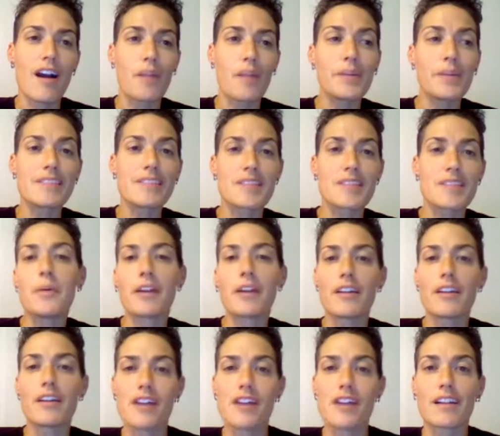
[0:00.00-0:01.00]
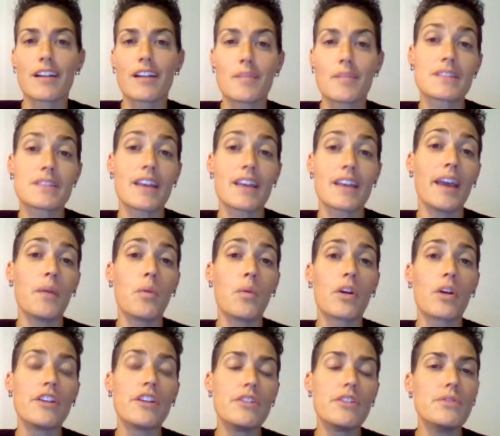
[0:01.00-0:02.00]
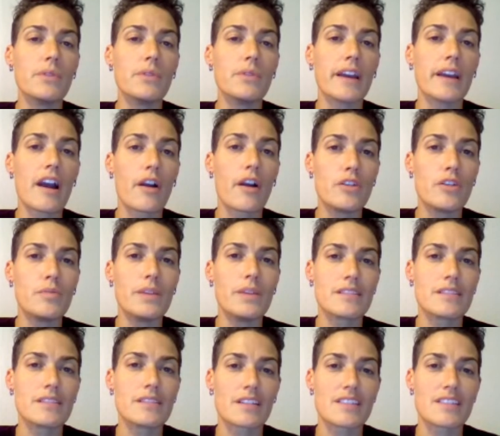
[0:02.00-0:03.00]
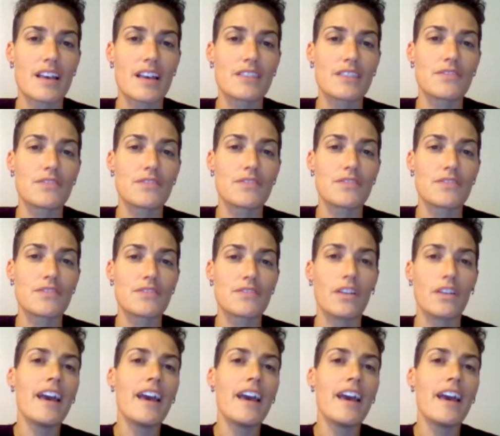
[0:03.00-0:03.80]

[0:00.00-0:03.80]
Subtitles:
are because someone else talked to them and said, hey, what are you doing? How are you being successful?